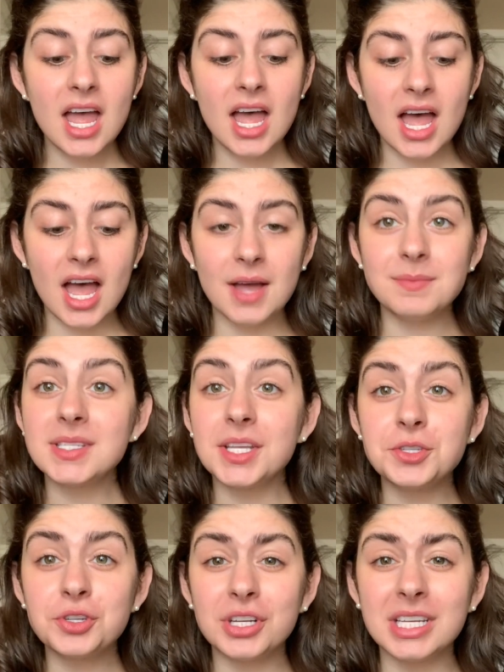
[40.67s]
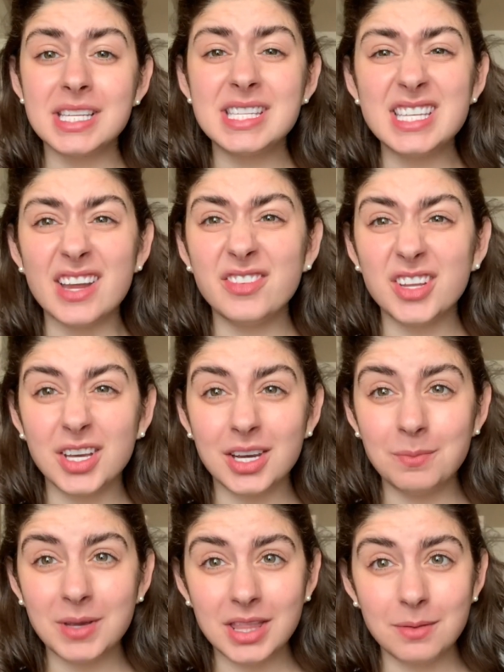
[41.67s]
sunscreen is definitely going to
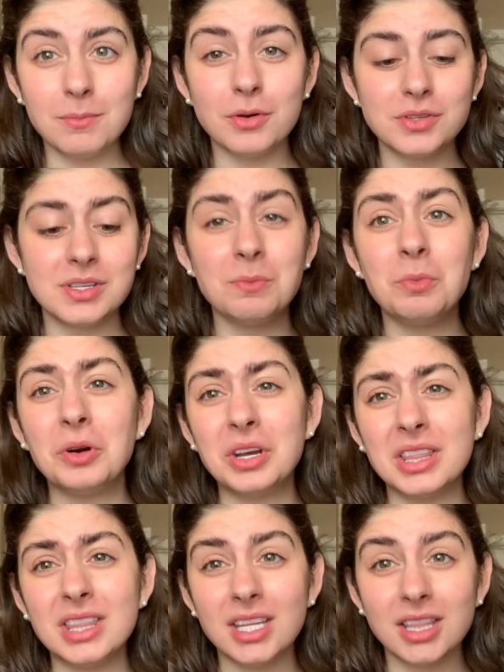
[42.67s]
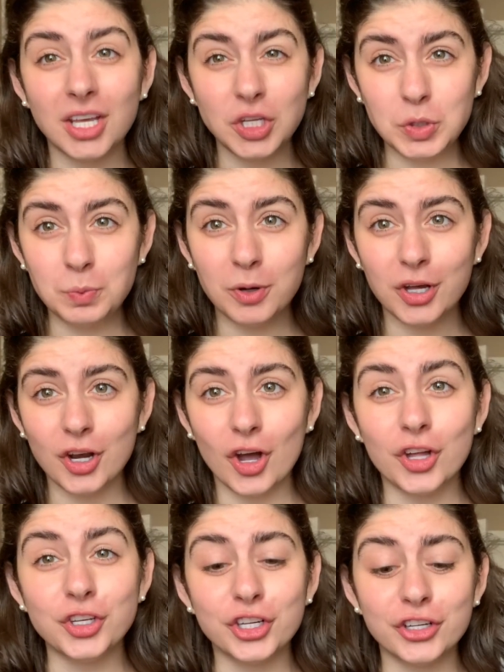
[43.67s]
be the most important thing that you put
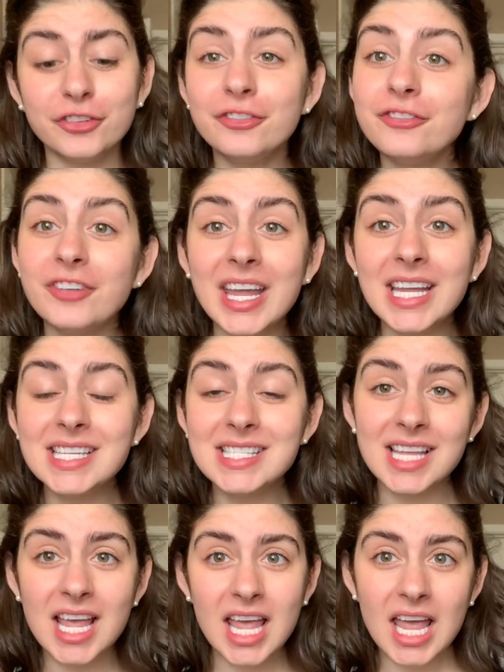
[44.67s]
on your face,